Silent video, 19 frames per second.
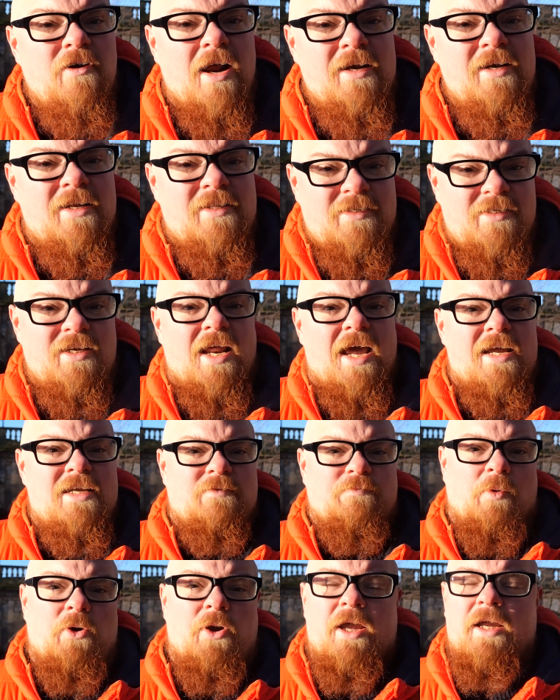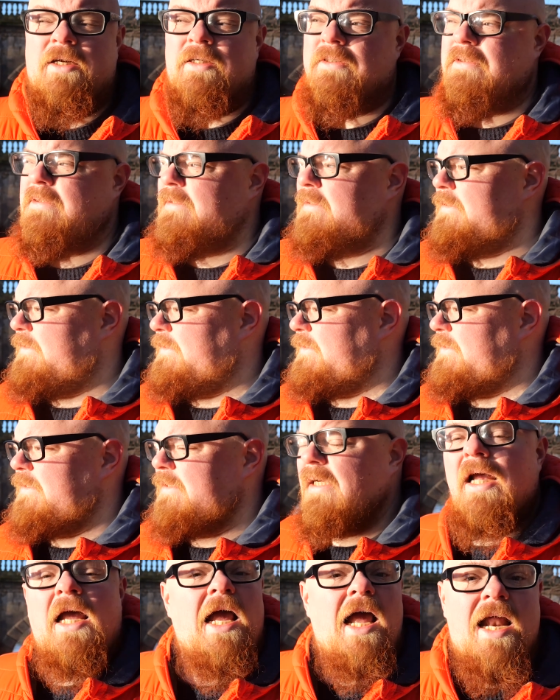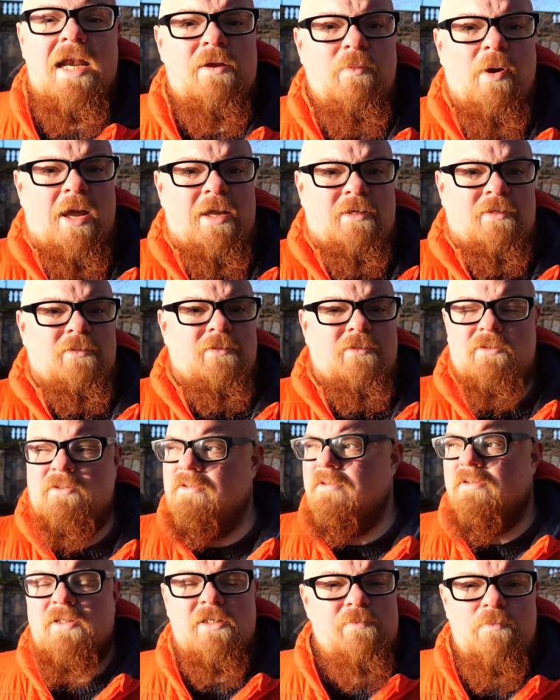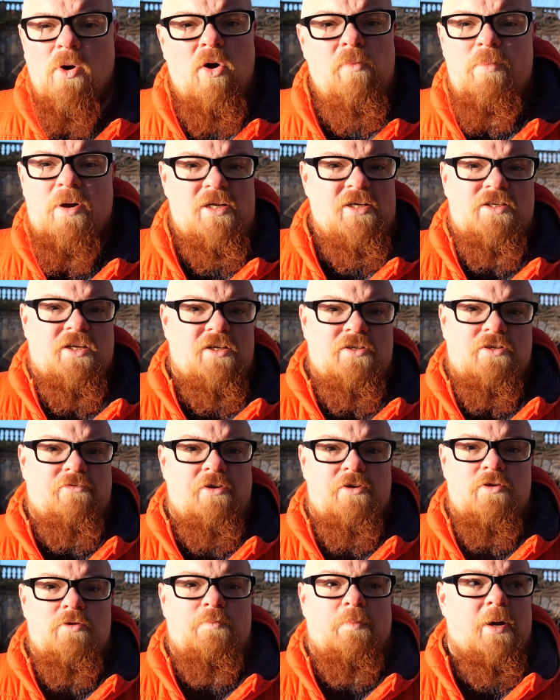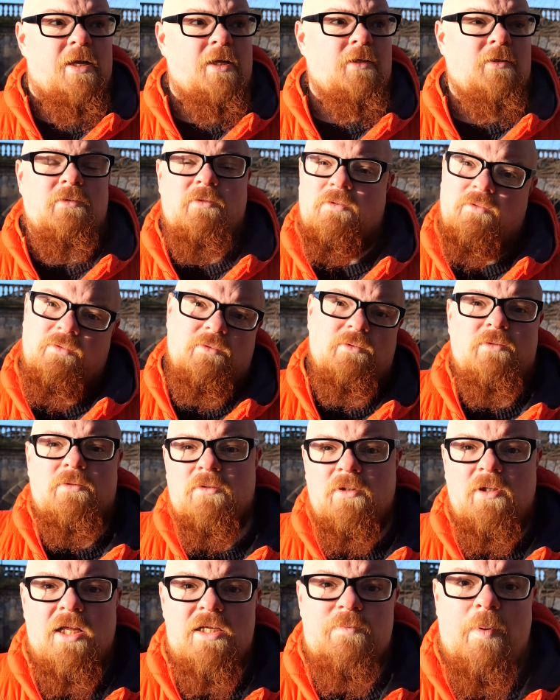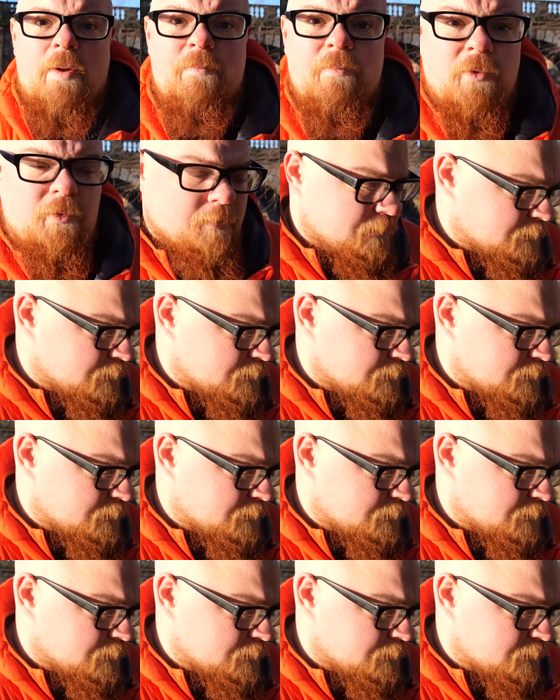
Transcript: grand in today's money. Anyway, there's more bridges in Shrewsbury. Let's bimble.